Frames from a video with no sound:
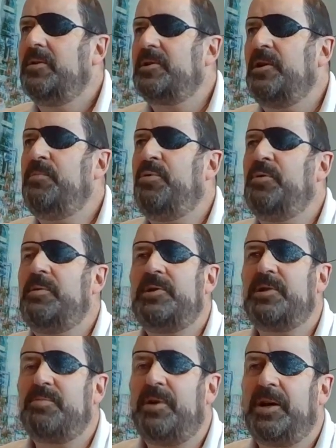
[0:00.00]
There's no point
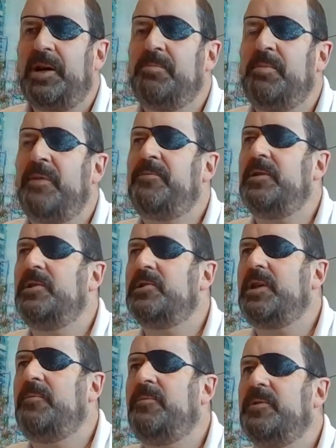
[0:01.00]
just paying a monthly
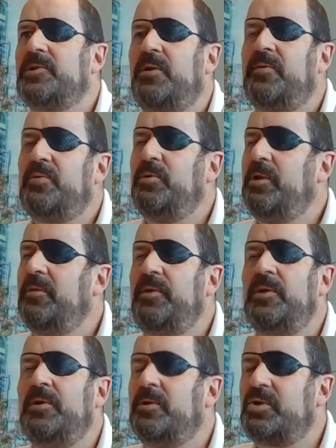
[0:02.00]
sub for software if
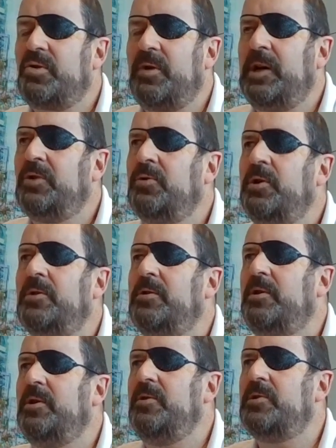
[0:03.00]
you're not trained or you're
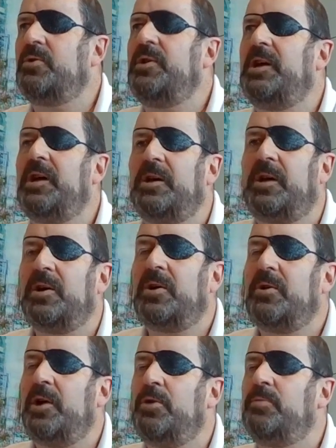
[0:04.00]
not used or you can't get
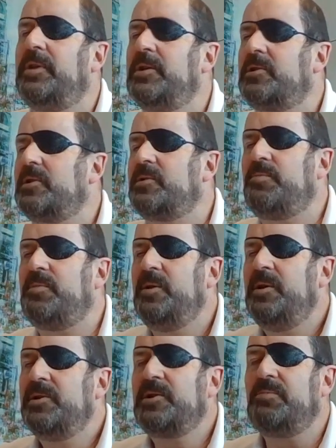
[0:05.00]
good help desk
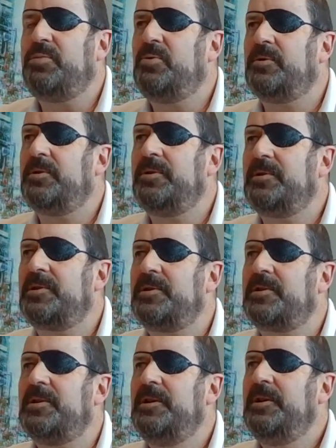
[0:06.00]
support. It's
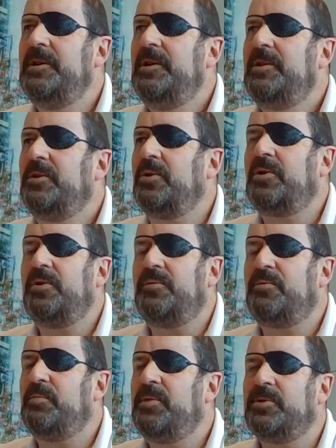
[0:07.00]
just not good
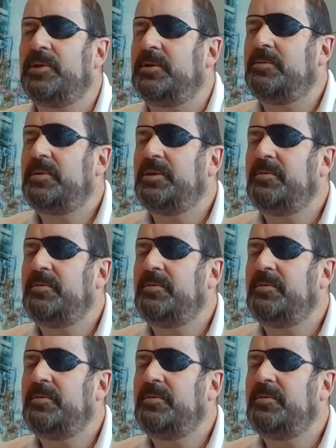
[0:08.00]
for a builder.